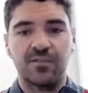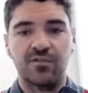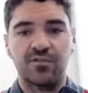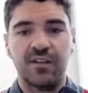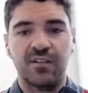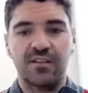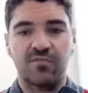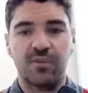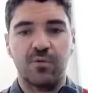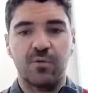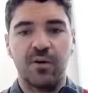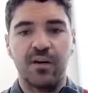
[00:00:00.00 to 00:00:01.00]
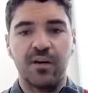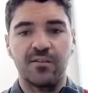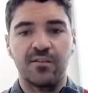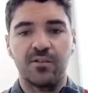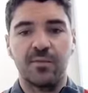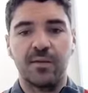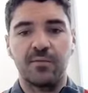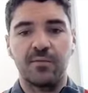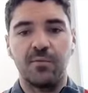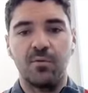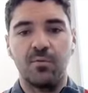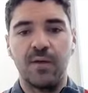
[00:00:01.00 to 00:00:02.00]
the amount of strength that's required in order to be
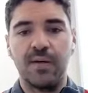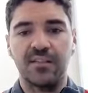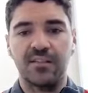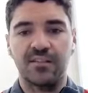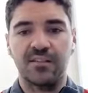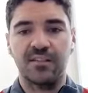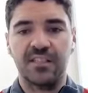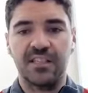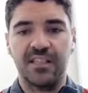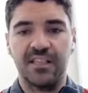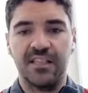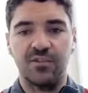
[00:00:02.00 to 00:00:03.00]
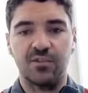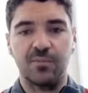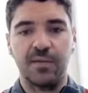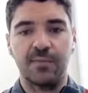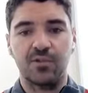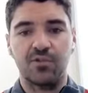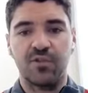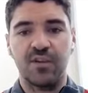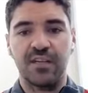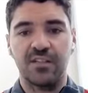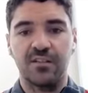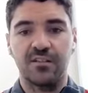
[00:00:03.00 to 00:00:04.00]
able to put weight onto the ski, in order to be able to
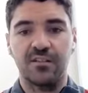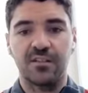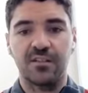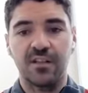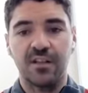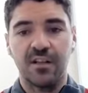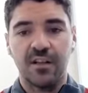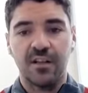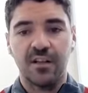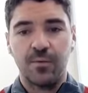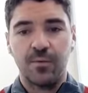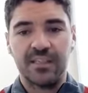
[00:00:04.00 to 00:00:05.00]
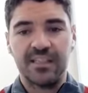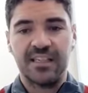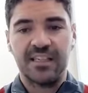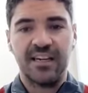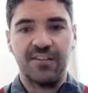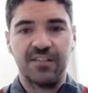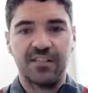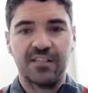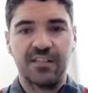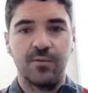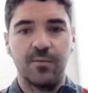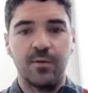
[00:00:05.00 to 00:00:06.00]
create turns. We can see here in
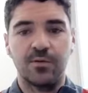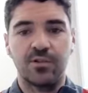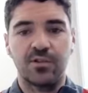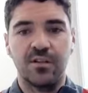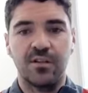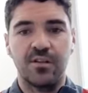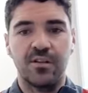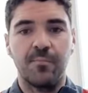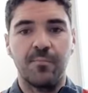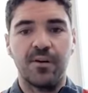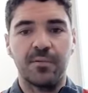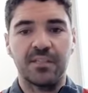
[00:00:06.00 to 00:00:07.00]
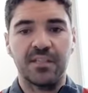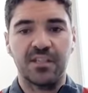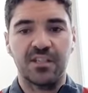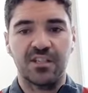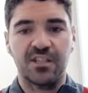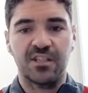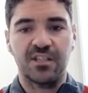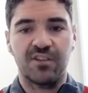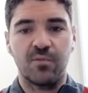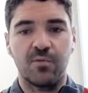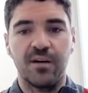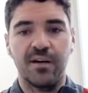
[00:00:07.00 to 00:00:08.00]
slow motion the, the body positions that are
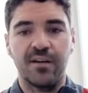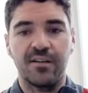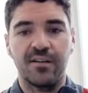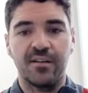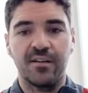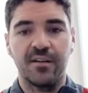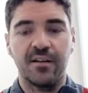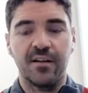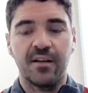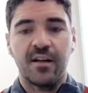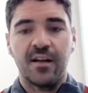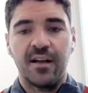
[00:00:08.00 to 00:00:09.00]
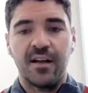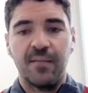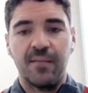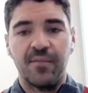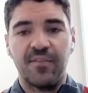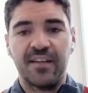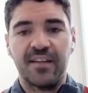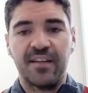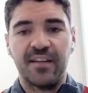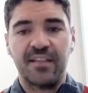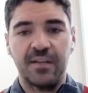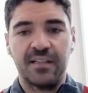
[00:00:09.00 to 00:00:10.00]
required and the, um, the
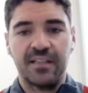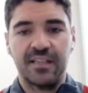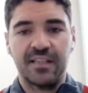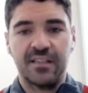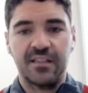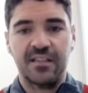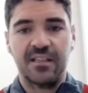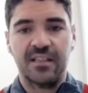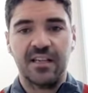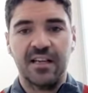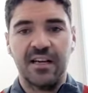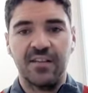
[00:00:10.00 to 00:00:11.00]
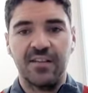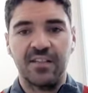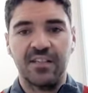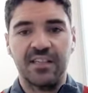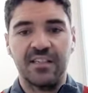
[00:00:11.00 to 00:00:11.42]
flexibility that's, uh, that's